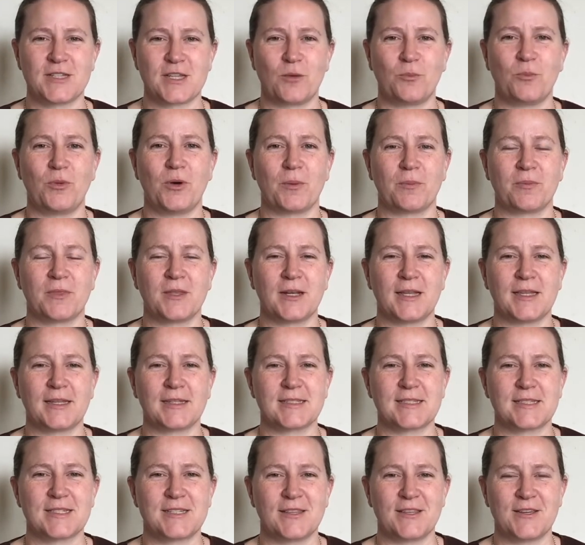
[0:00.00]
I'll pop the
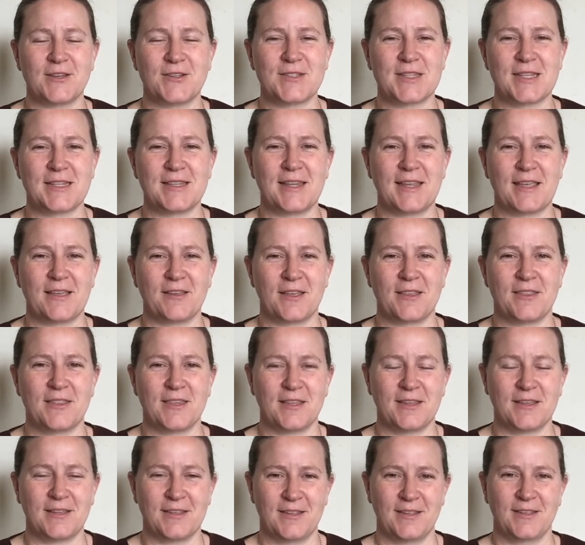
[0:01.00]
links to those in
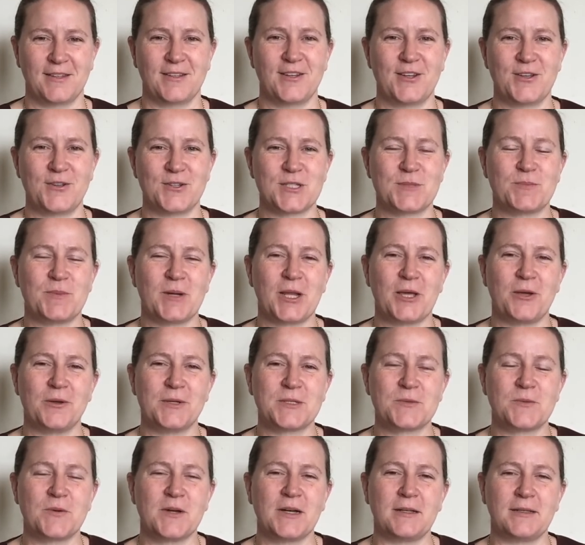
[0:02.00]
the notes below
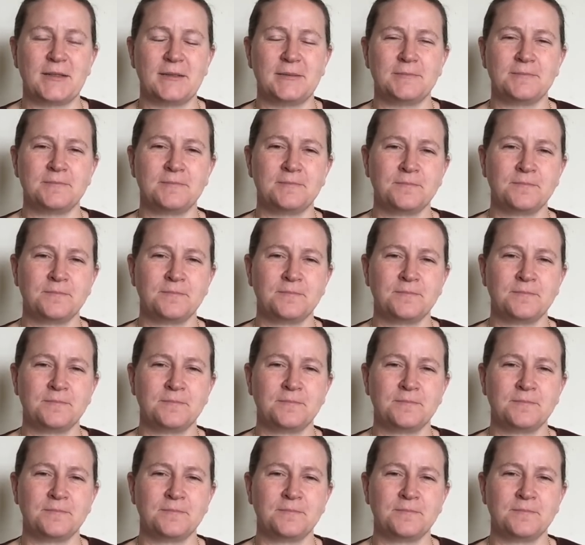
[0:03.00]
as well.